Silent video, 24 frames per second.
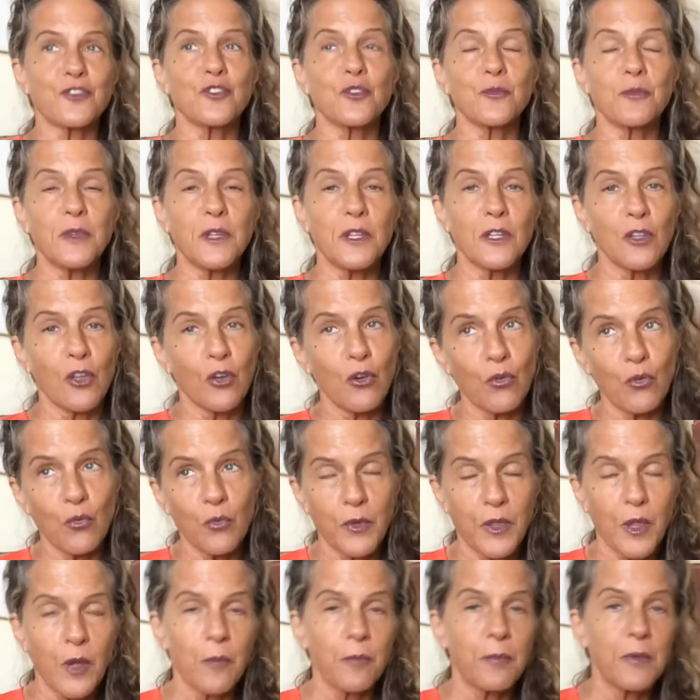to be alone
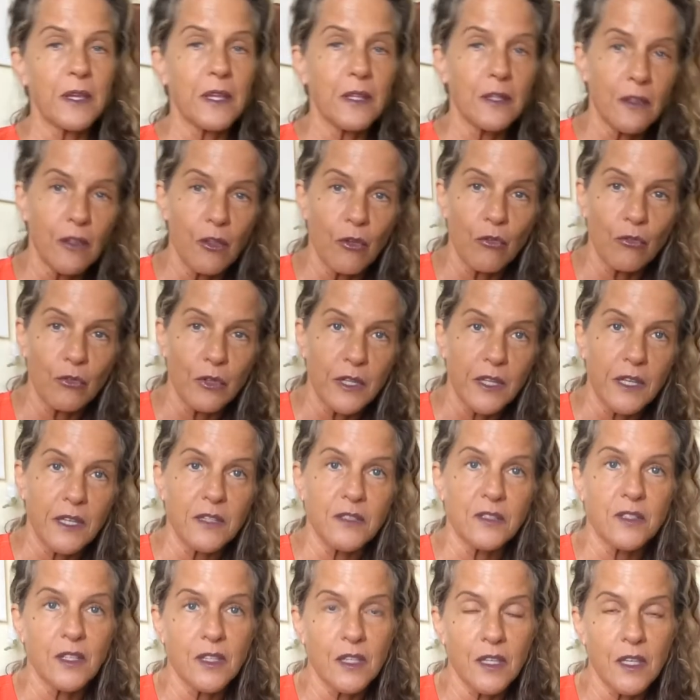without being lonely
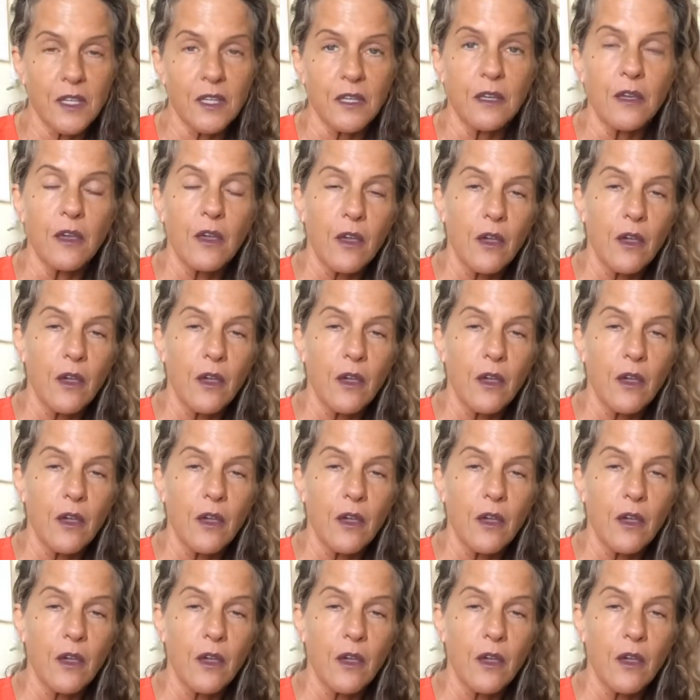is the key.